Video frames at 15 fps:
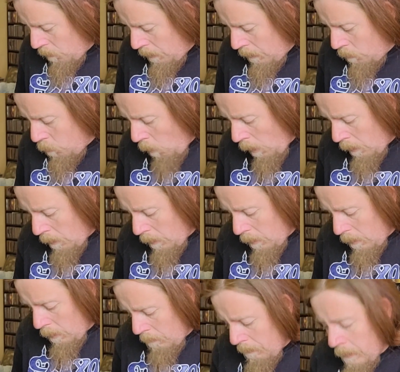the one.
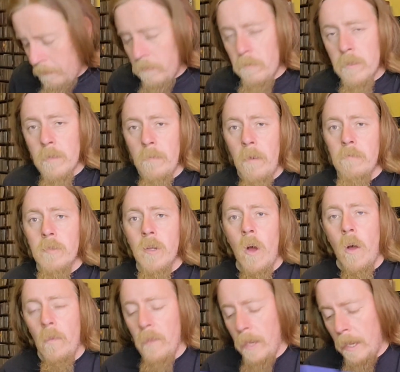I believe it was a
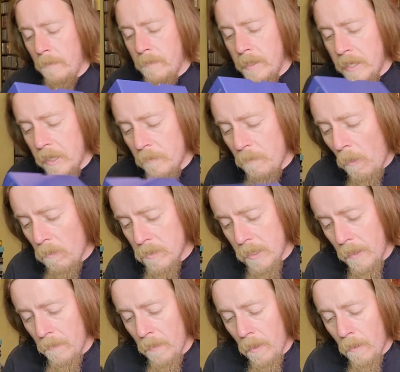Mozart the eleven disc box
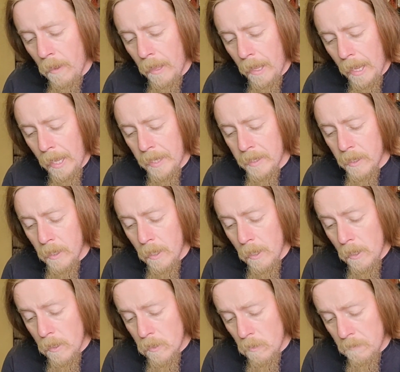set that I had
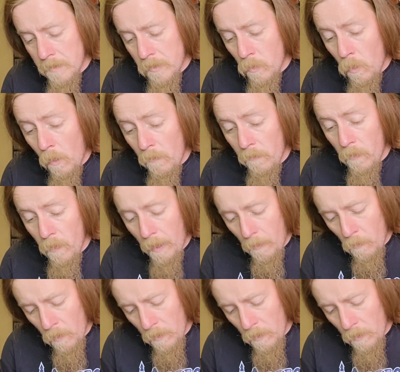so I'm still going through that